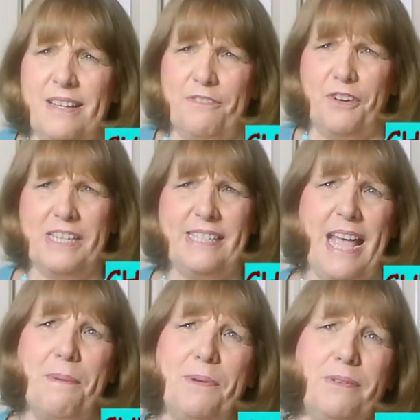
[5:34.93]
For
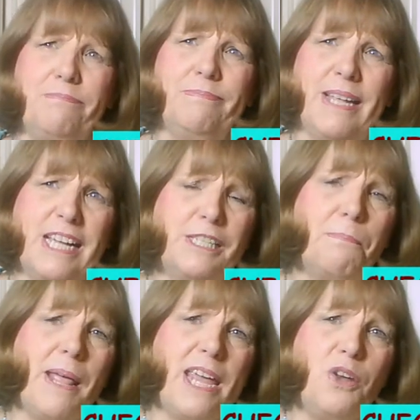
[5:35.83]
example,
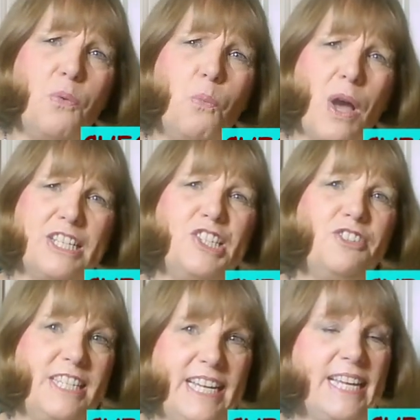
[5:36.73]
explain what
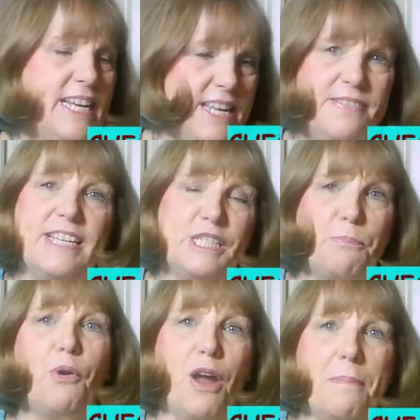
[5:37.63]
you did in this
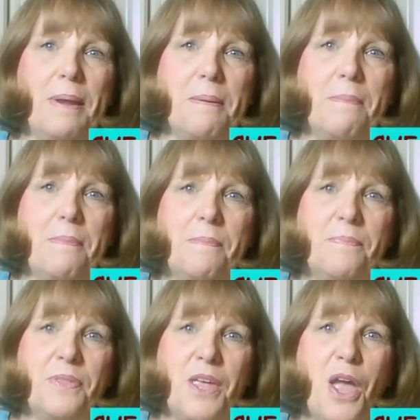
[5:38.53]
problem,
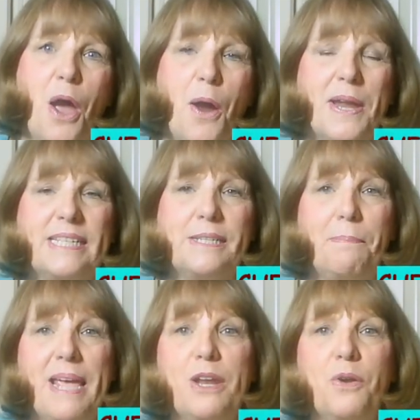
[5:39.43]
or
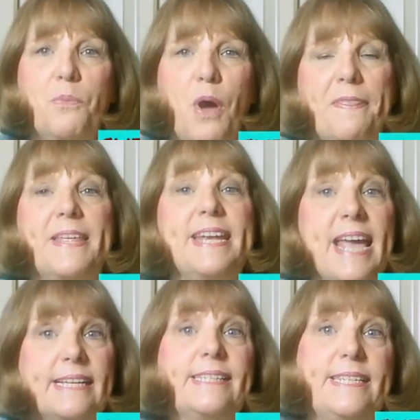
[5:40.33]
explain what the
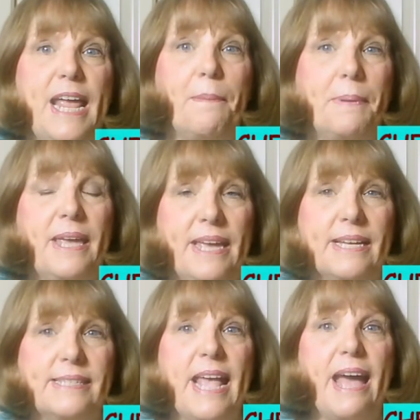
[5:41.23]
next step
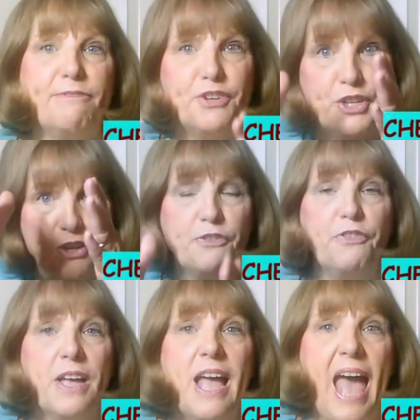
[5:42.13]
is after
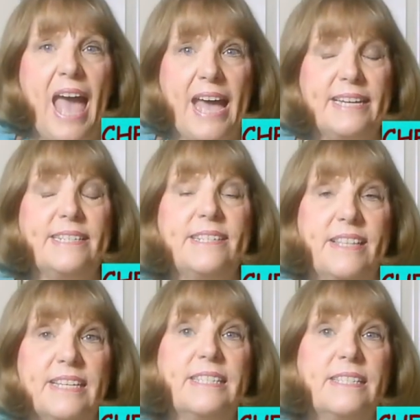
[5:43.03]
you've added
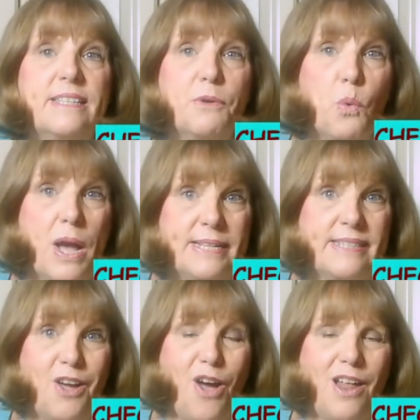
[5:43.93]
this
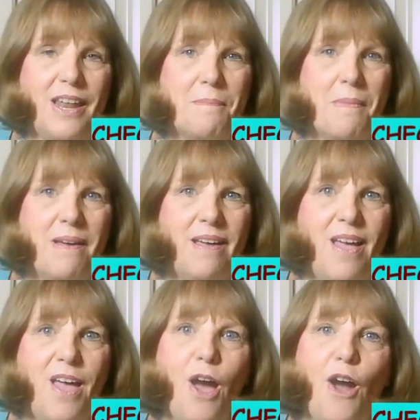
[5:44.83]
ones column,
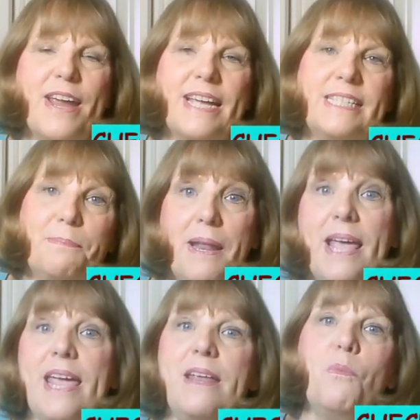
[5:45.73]
or
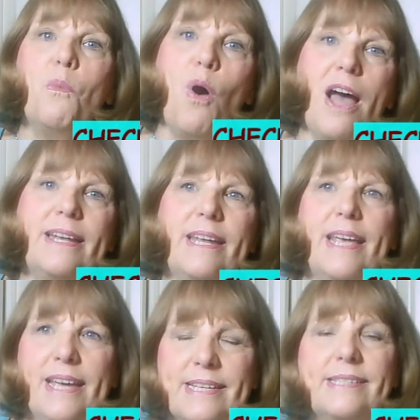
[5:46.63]
explain what
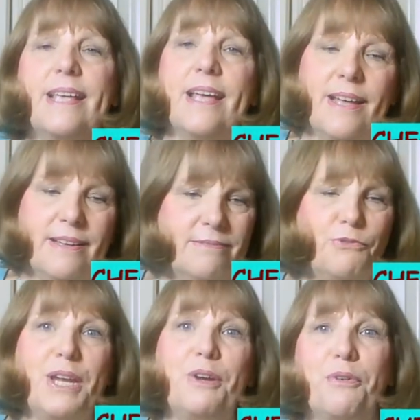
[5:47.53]
is
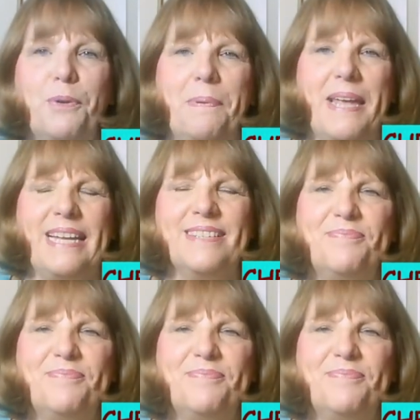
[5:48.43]
regrouping.